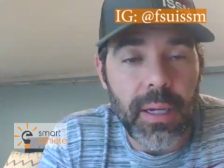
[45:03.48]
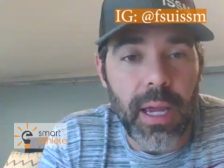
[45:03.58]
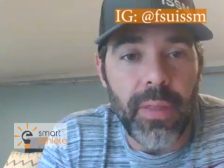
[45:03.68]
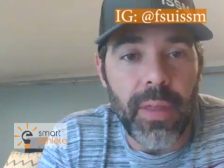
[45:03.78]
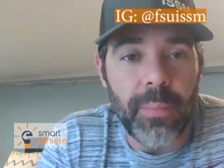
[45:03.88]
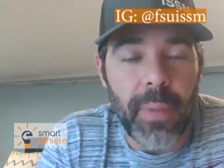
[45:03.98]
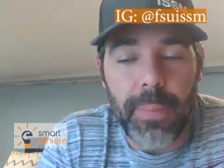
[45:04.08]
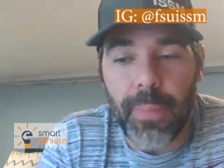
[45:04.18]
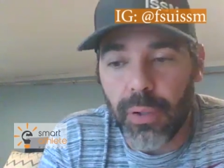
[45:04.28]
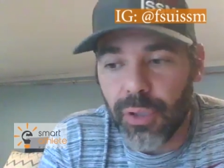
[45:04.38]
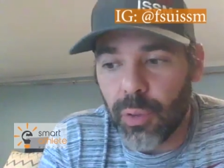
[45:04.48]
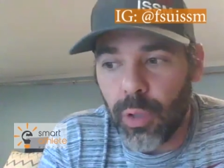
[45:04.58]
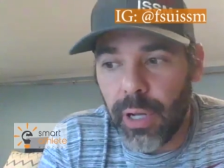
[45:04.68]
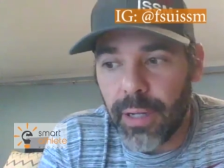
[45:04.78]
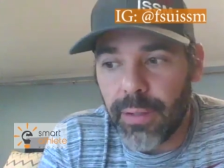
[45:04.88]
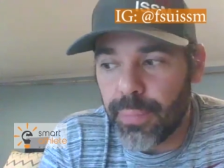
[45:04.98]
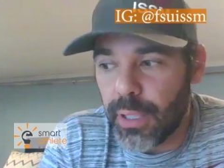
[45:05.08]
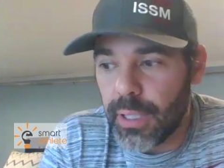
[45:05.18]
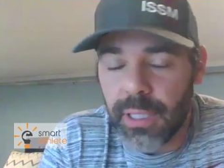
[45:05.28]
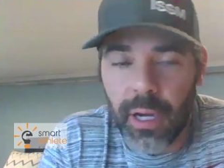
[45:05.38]
And then my personal one, I put
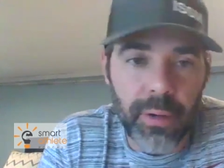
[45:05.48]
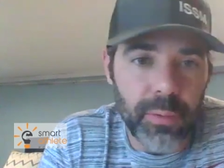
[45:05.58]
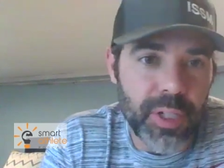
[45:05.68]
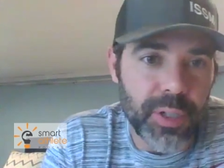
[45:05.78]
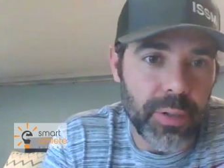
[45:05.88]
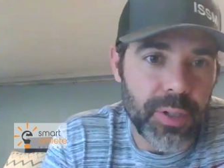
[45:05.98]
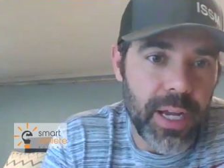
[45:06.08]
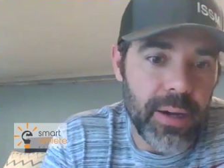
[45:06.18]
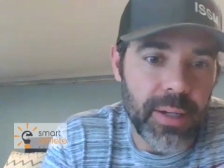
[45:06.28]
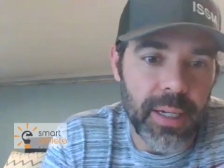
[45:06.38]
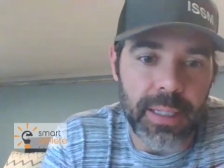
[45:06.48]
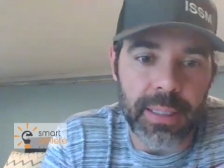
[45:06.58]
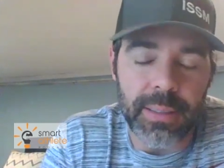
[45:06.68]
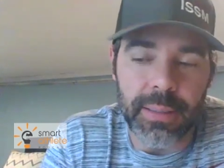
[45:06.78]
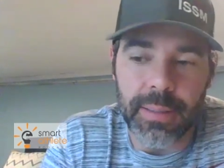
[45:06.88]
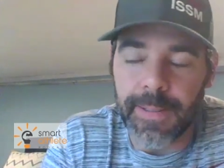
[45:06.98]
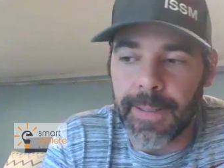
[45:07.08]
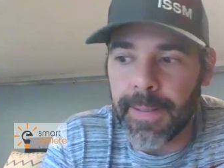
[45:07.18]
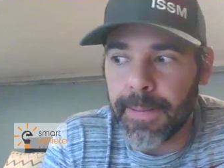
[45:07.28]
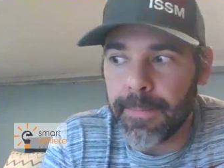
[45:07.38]
a ton of research out on
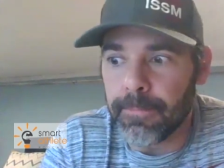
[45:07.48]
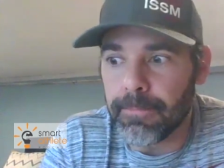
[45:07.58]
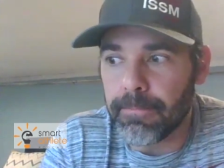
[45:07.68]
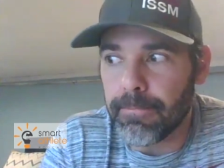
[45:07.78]
um,